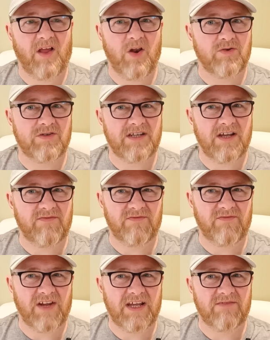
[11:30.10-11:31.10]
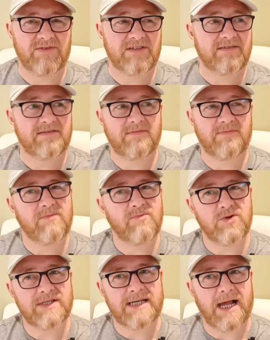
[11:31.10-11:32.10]
lots of different flavors, a bit
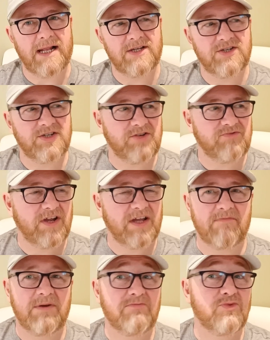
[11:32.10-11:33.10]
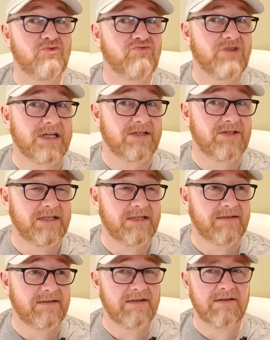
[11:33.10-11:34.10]
more challenging to drink, a bit more
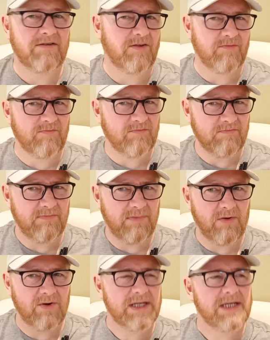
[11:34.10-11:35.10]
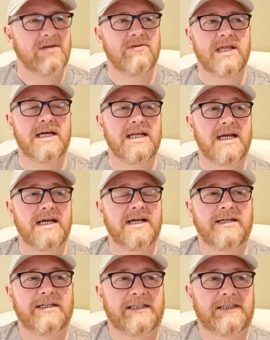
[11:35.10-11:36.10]
richness and body and all that.
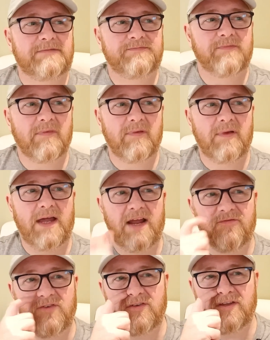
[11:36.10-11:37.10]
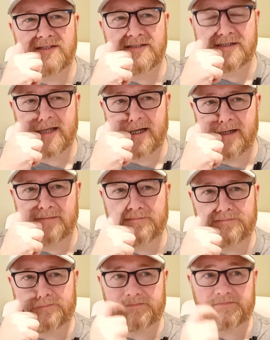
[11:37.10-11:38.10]
And I feel that it's just kind of
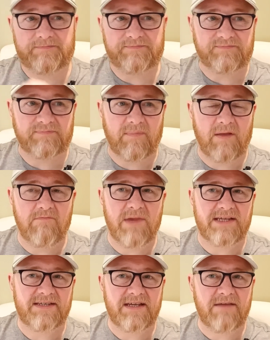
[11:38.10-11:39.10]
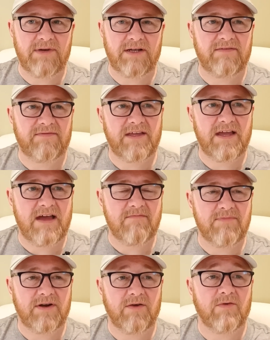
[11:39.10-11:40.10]
missing a bit of the
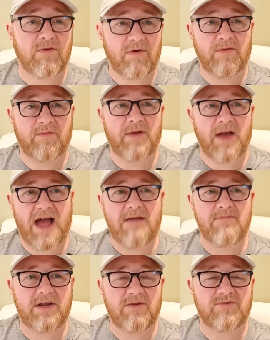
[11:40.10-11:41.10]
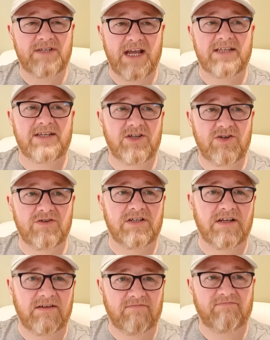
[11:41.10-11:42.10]
amber ale. Amber ales, yes, are
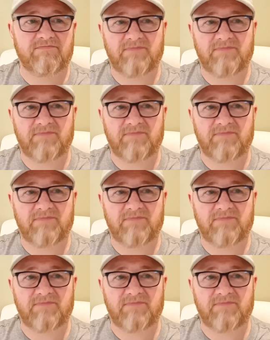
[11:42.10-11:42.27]
usually